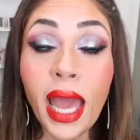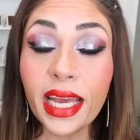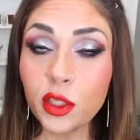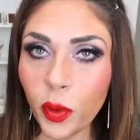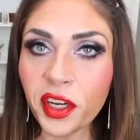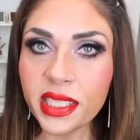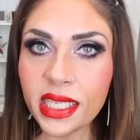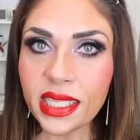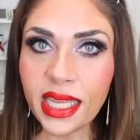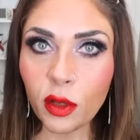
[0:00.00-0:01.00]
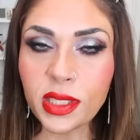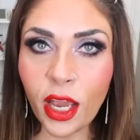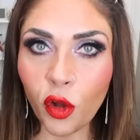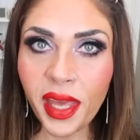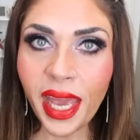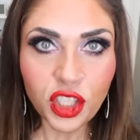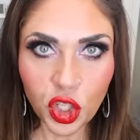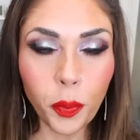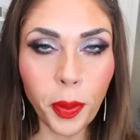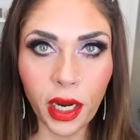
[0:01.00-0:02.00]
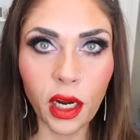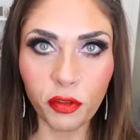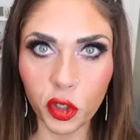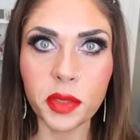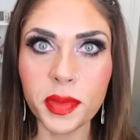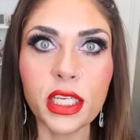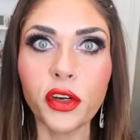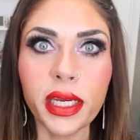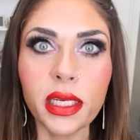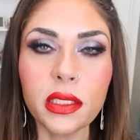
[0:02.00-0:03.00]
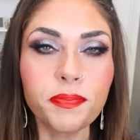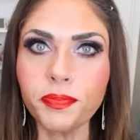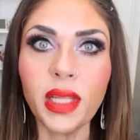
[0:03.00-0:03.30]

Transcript: As weird as it sounds, I only had 2 pair of Christmas earrings.